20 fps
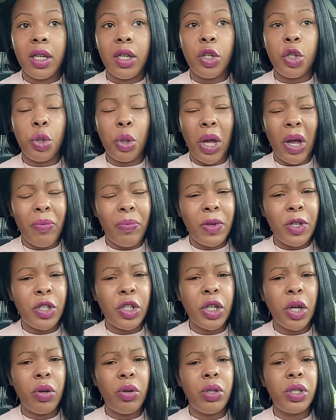You have been
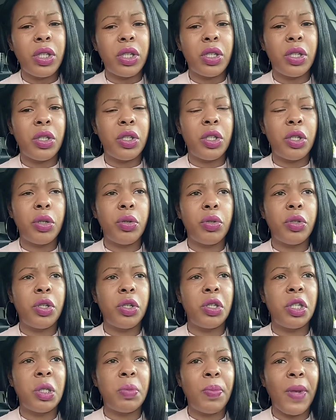chosen to
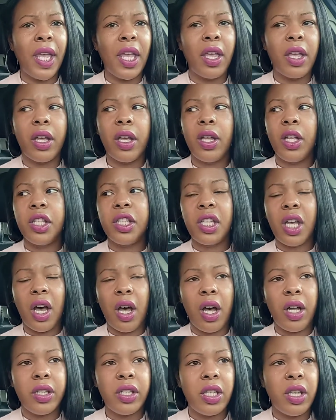speak
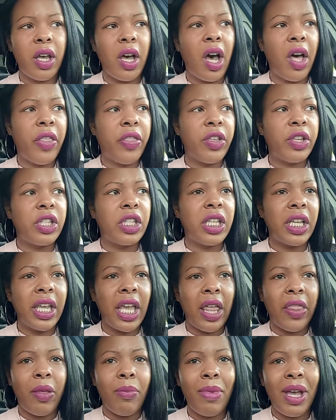to others, to
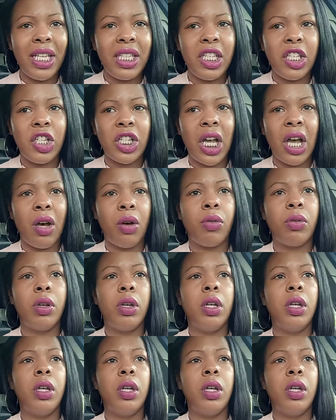get the message out.